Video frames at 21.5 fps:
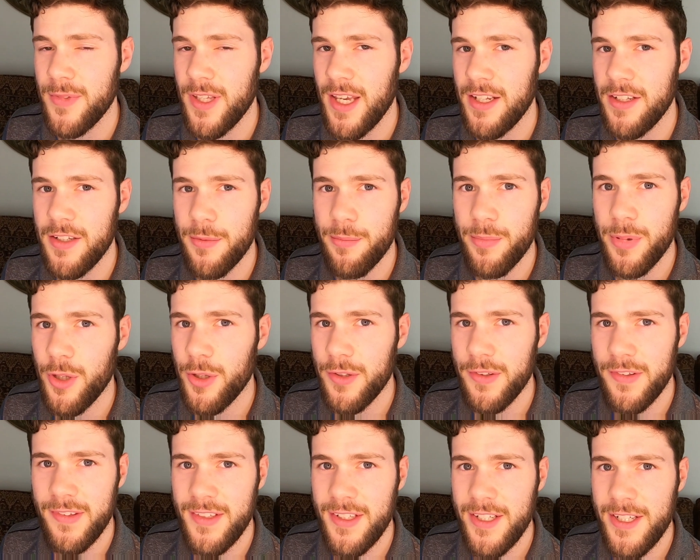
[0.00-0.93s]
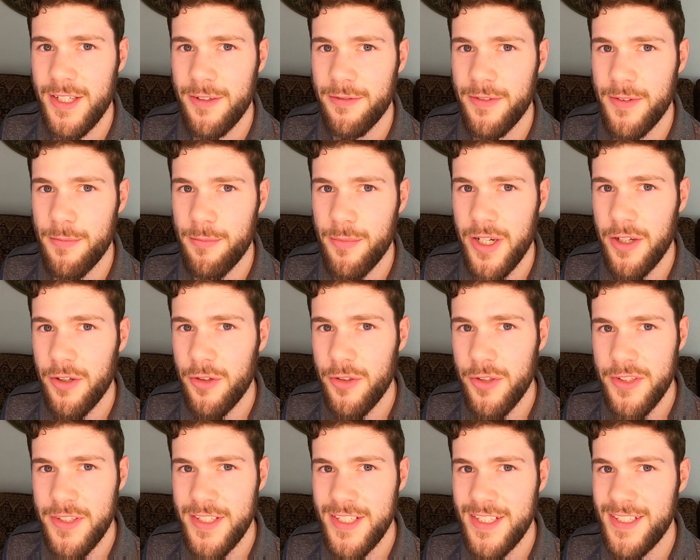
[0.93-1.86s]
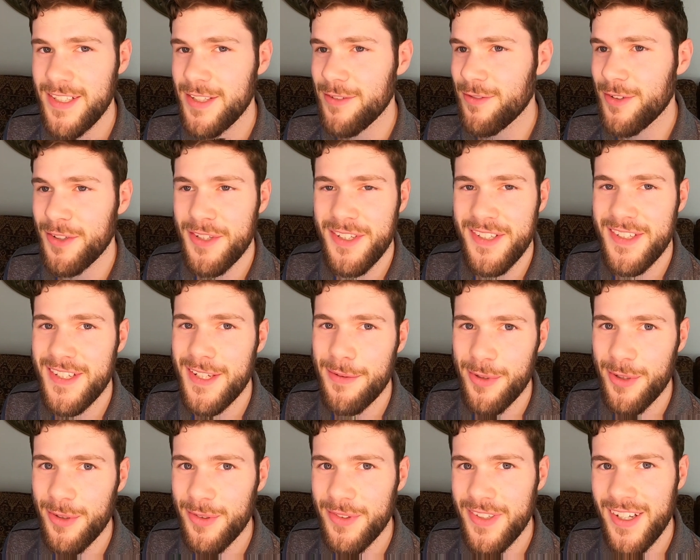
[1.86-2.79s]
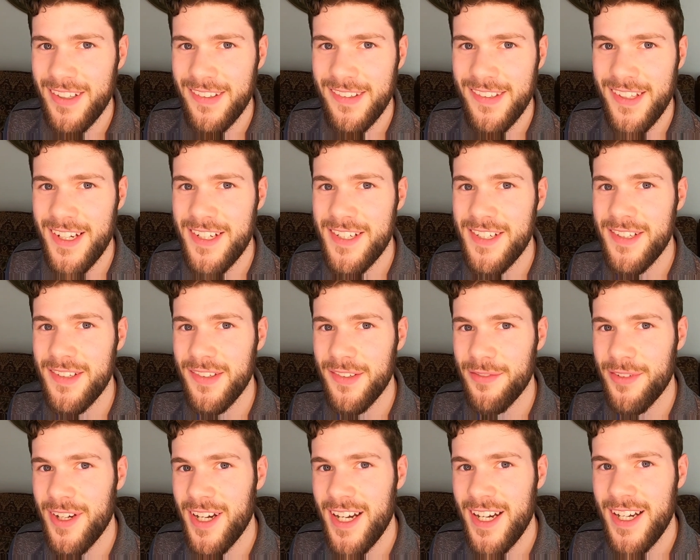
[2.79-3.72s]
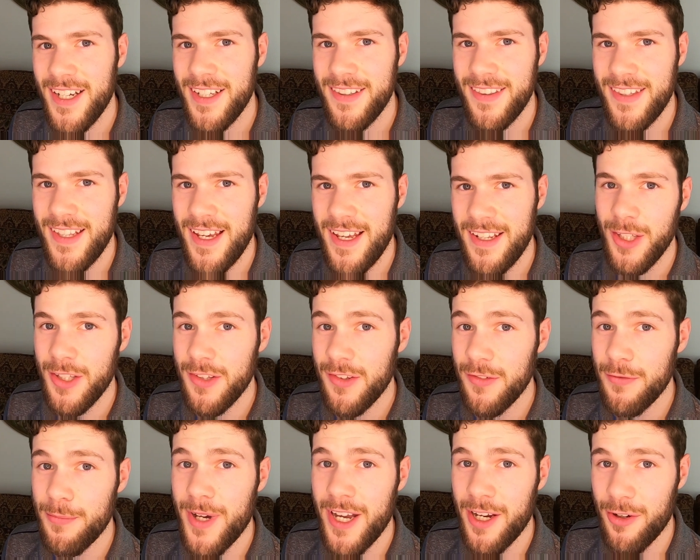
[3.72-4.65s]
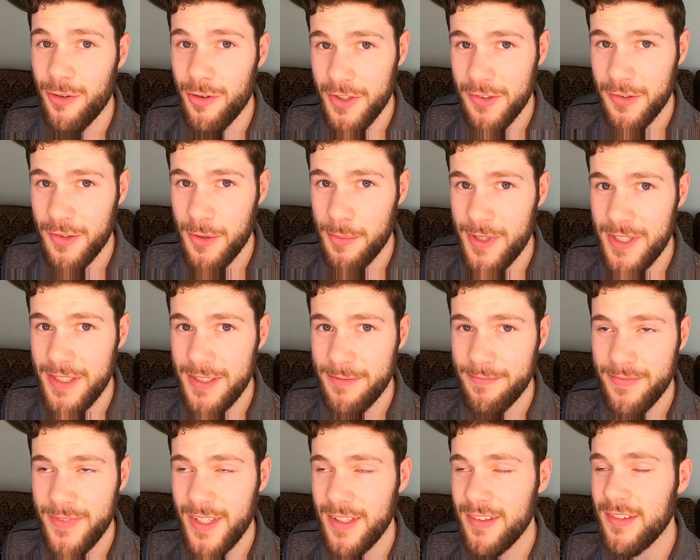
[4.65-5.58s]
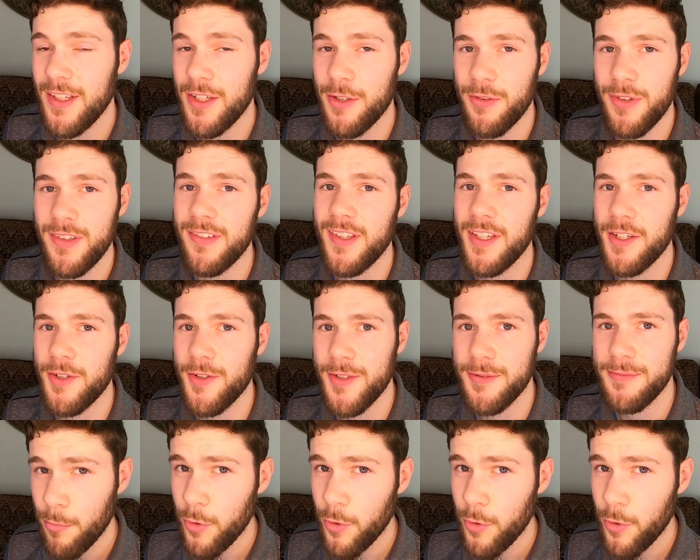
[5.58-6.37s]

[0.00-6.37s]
You had to plot stuff. In biology, you've got your typical dissections of heart and that, lots of microscopy, etc., etc.